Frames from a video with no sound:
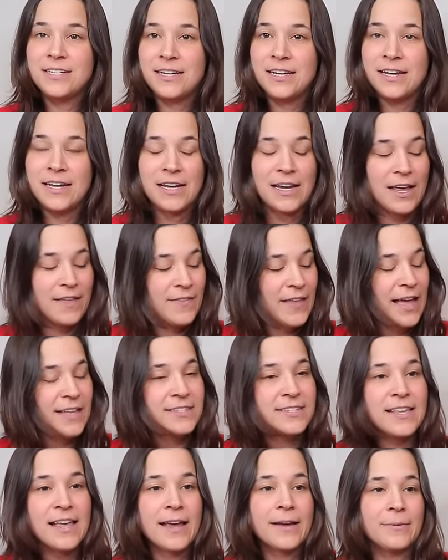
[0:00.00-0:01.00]
D. And
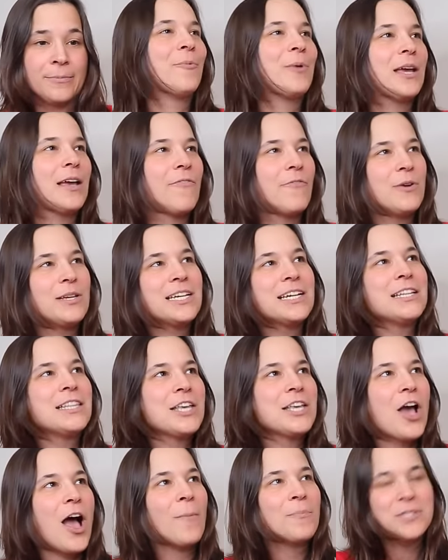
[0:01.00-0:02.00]
that's like, if we did it in
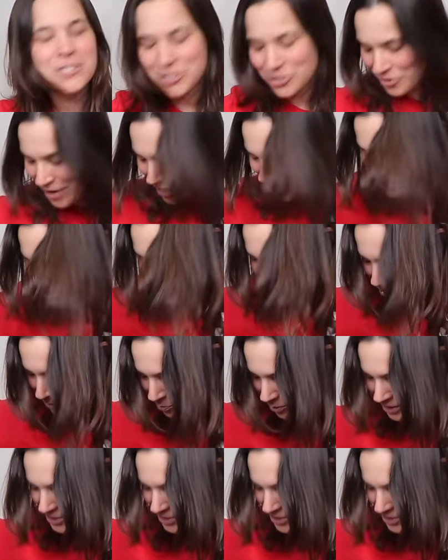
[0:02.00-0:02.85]
the opposite direction, you could